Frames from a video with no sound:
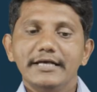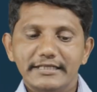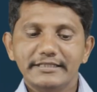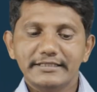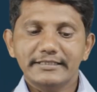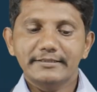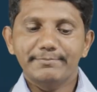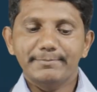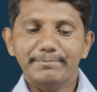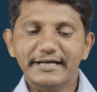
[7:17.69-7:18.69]

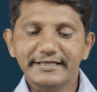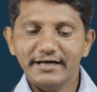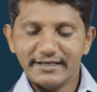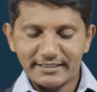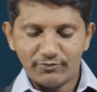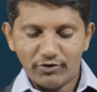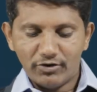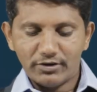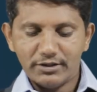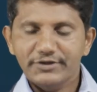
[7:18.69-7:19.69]
In many are in the
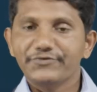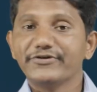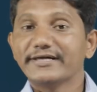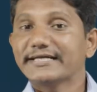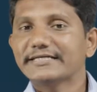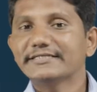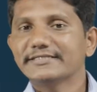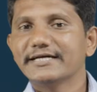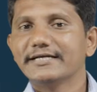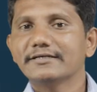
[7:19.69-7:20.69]
world, if you are a
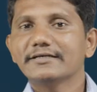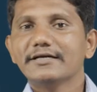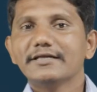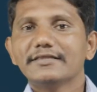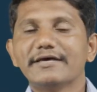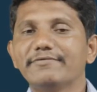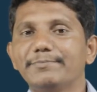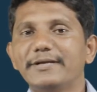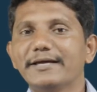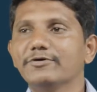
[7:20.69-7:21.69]
Christian, they will
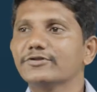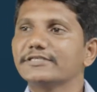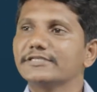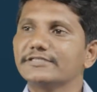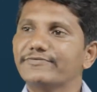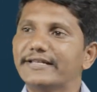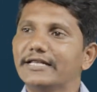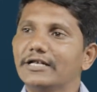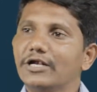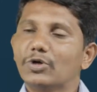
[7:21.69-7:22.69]
blame you. This is very
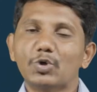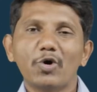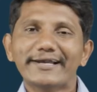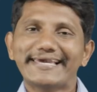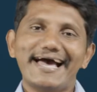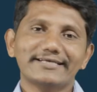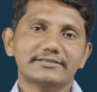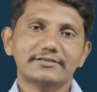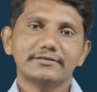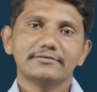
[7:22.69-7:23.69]
low
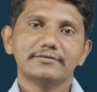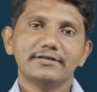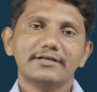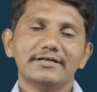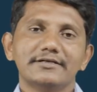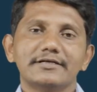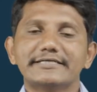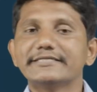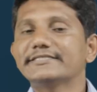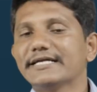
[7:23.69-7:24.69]
caste.
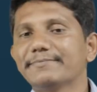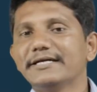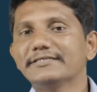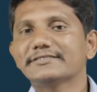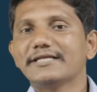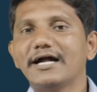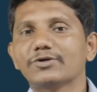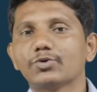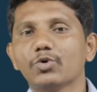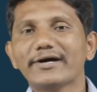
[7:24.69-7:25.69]
Christian means
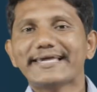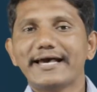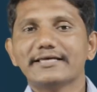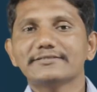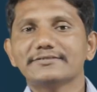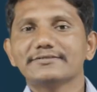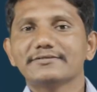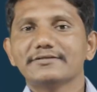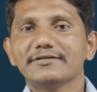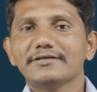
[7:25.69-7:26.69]
not low caste.
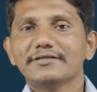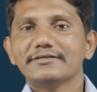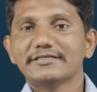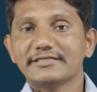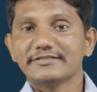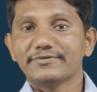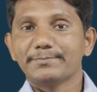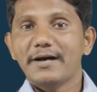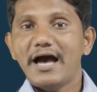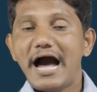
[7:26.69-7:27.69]
This is
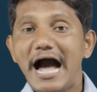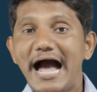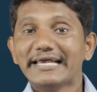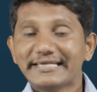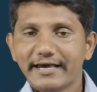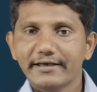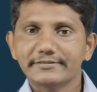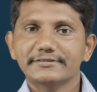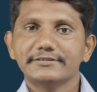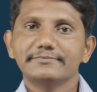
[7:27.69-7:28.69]
high
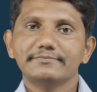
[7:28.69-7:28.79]
caste.